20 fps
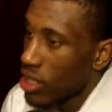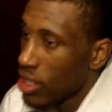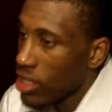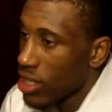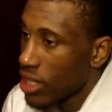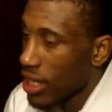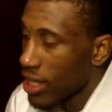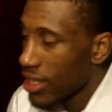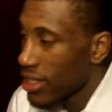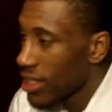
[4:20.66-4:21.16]

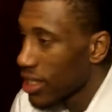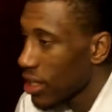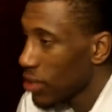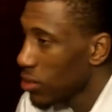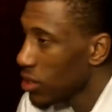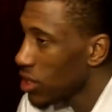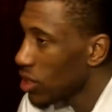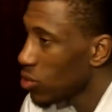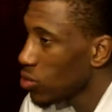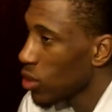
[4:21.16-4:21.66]
Like I said,
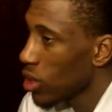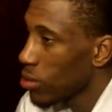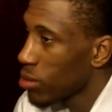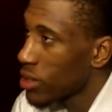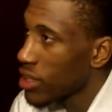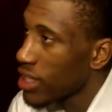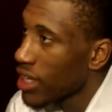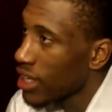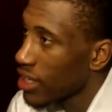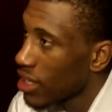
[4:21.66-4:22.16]
we just want to
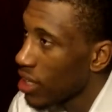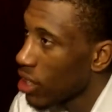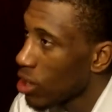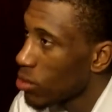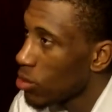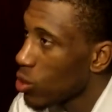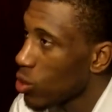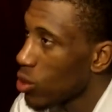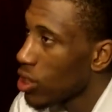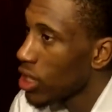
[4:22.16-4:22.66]
protect
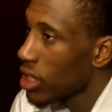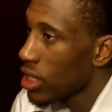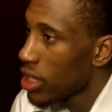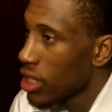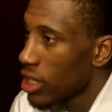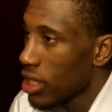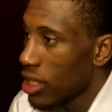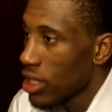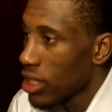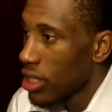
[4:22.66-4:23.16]
home court.
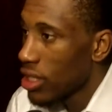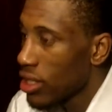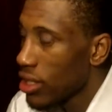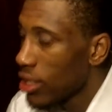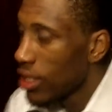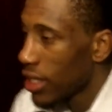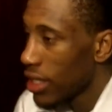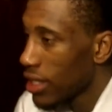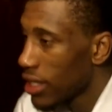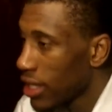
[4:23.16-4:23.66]

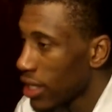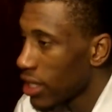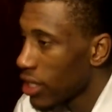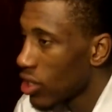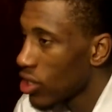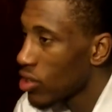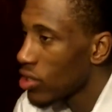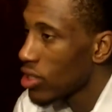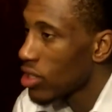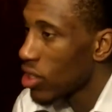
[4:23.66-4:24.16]

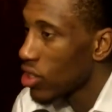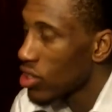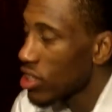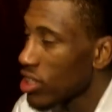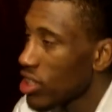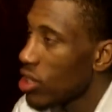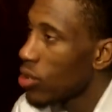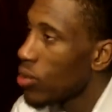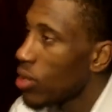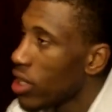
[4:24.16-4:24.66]
We'll
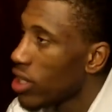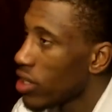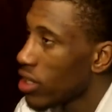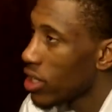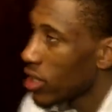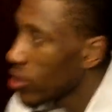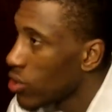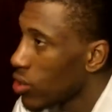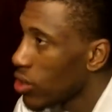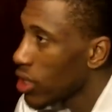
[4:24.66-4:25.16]
still want to be
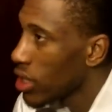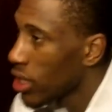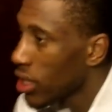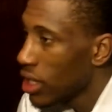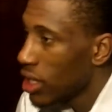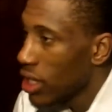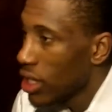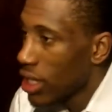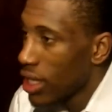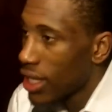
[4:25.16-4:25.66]
our court.
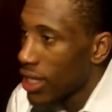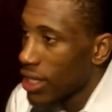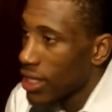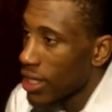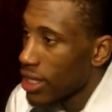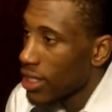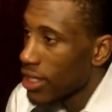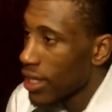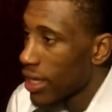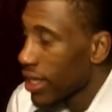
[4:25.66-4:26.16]

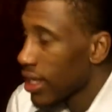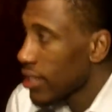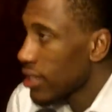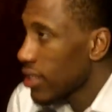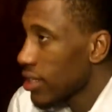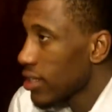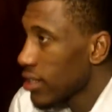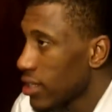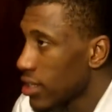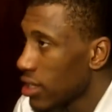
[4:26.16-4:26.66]
That gets us
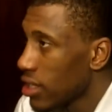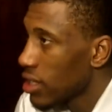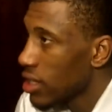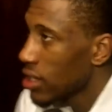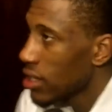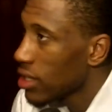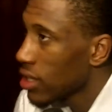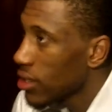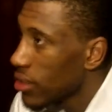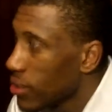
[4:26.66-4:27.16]
a series.